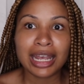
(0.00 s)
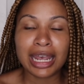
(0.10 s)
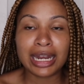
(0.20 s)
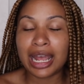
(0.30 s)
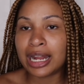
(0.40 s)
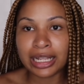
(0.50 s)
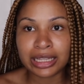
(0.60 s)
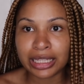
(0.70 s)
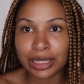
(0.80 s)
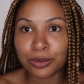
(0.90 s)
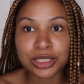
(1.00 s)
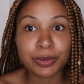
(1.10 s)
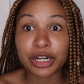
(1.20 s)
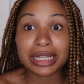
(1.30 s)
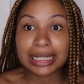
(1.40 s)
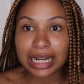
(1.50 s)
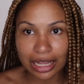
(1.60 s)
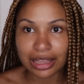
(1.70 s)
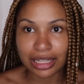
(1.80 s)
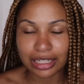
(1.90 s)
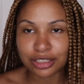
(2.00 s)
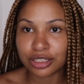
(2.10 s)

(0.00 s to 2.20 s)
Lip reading: and anything was better than nothing.